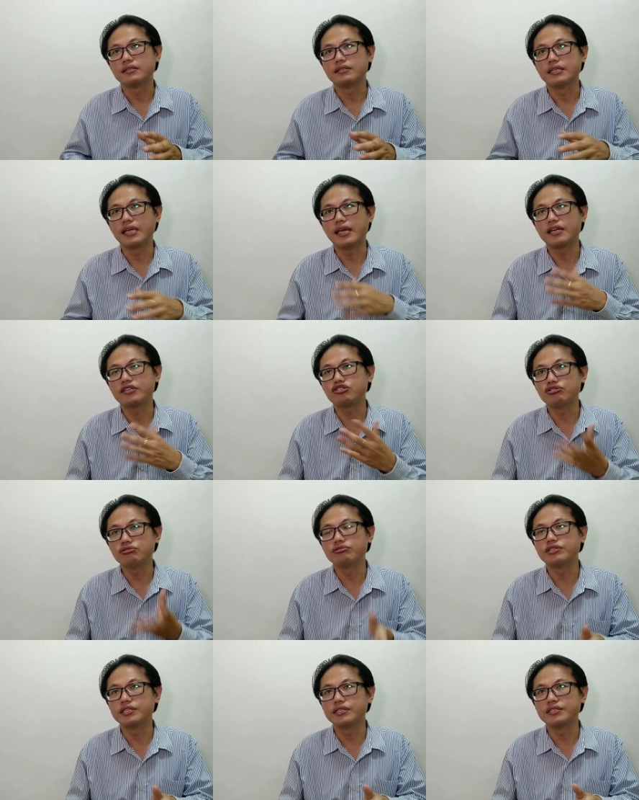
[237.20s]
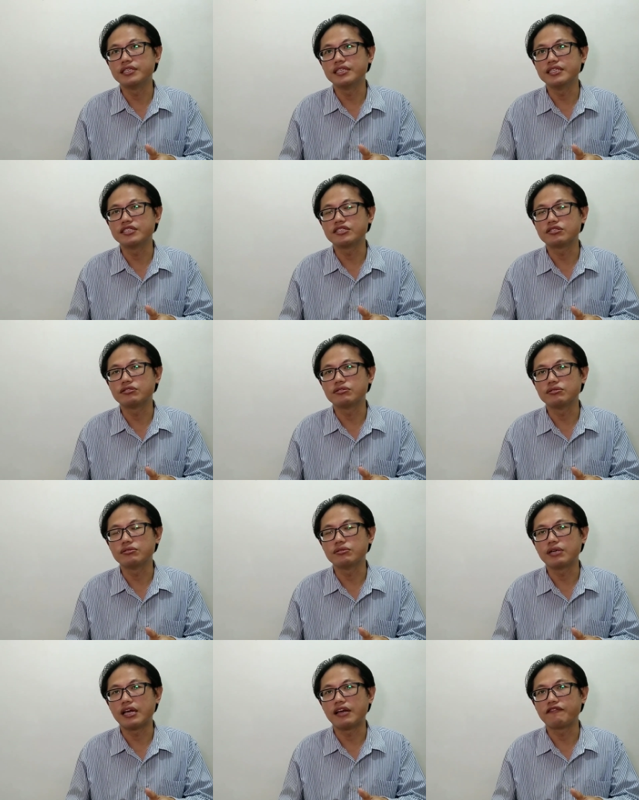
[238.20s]
their children needs
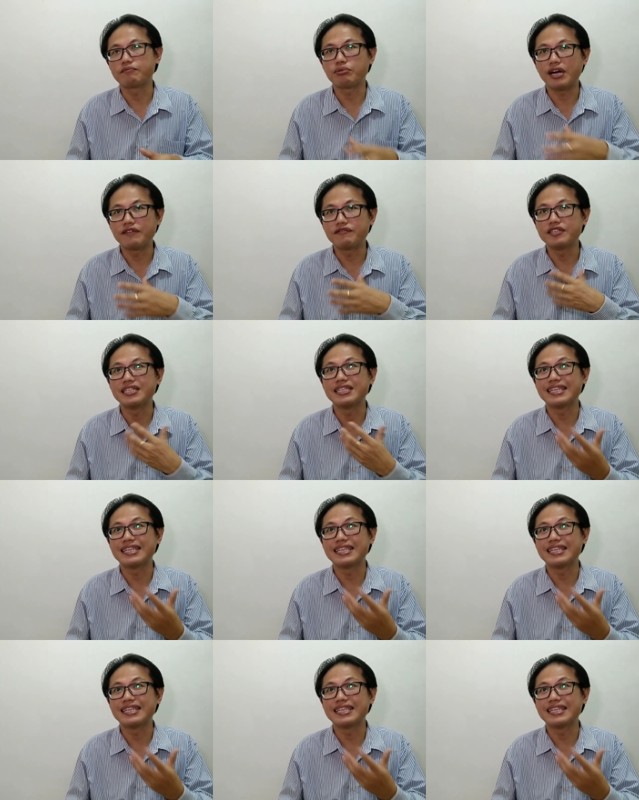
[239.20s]
to have private